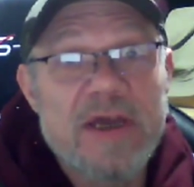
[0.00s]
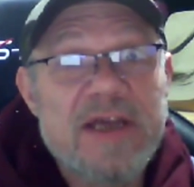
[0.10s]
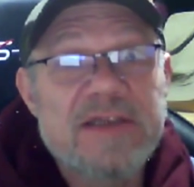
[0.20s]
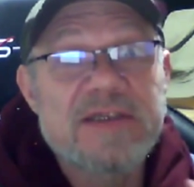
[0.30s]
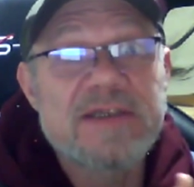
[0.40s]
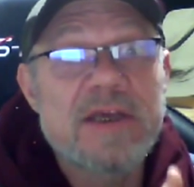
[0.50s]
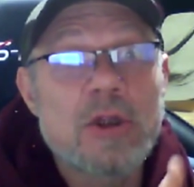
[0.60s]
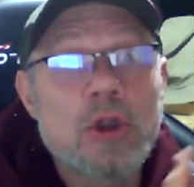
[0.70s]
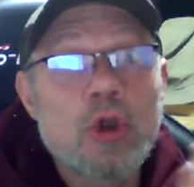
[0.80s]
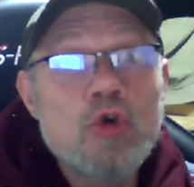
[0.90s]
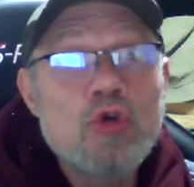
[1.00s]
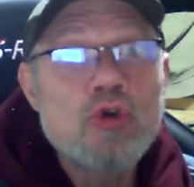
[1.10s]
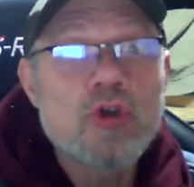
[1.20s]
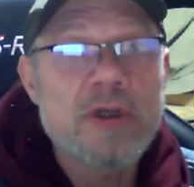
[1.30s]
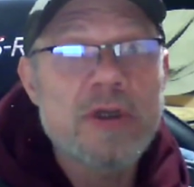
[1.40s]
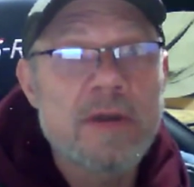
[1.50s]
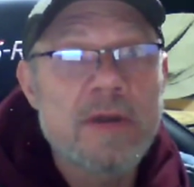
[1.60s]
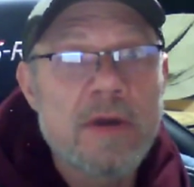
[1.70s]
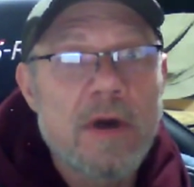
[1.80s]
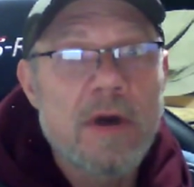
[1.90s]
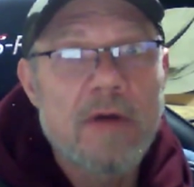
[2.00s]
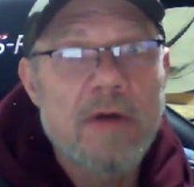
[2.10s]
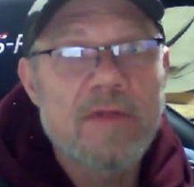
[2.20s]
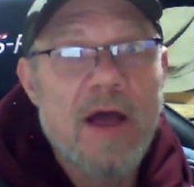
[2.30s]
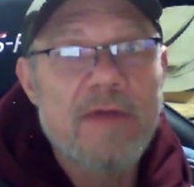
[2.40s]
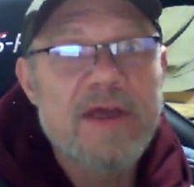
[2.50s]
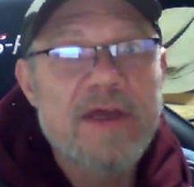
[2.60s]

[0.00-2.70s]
It's the illusion of life.